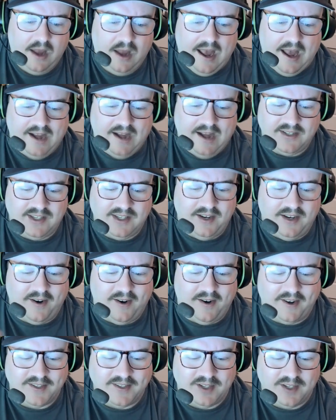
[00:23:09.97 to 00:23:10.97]
as the
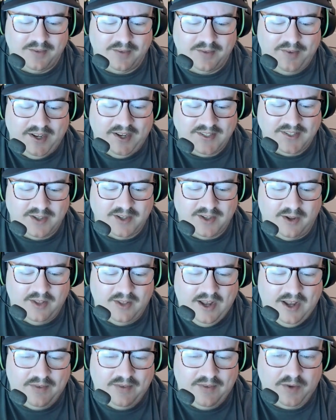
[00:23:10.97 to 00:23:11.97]
Arkansas fans all
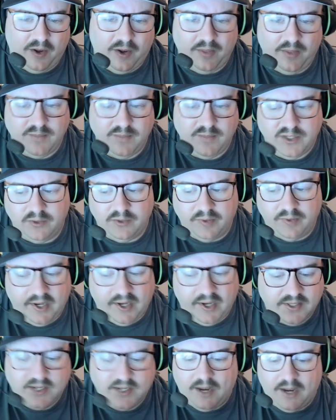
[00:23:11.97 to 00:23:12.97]
left, all the Mizzou
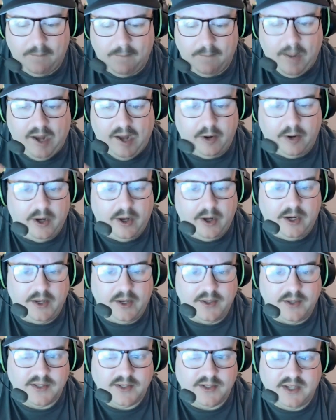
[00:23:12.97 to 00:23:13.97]
fans kind of migrated
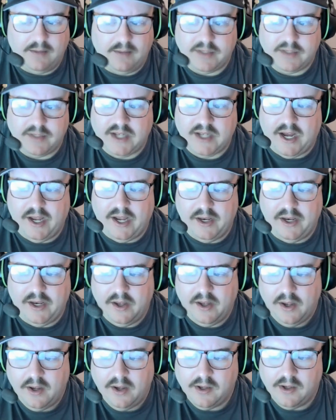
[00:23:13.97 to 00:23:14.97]
to the same side.
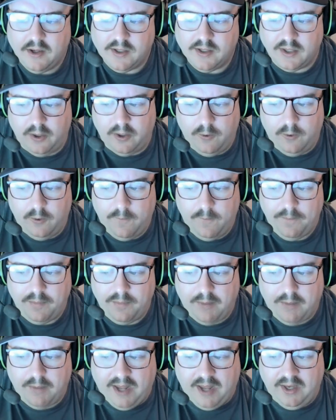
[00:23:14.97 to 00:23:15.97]
So
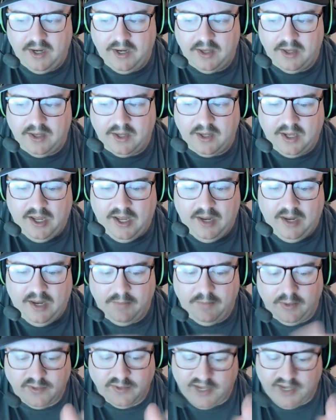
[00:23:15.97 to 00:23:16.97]
by the end of the game,
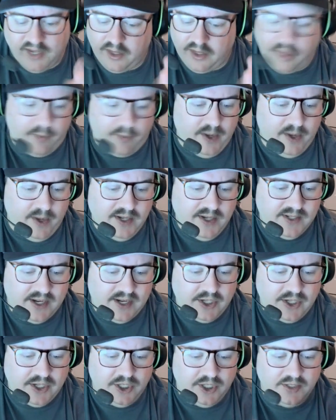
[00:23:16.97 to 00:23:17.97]
there was like 3
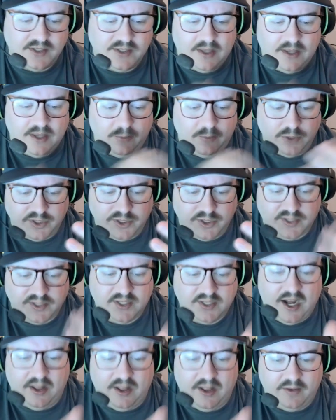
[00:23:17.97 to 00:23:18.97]
sections that were just
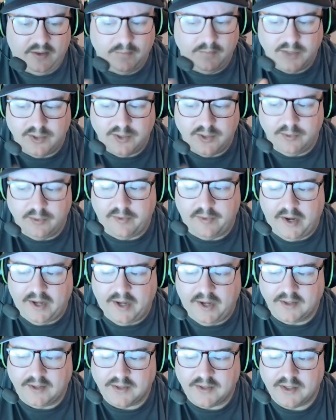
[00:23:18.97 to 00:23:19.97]
solid Mizzou
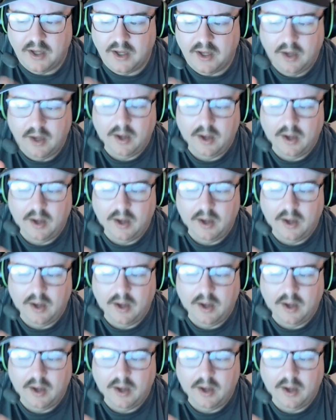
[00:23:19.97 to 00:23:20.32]
fans,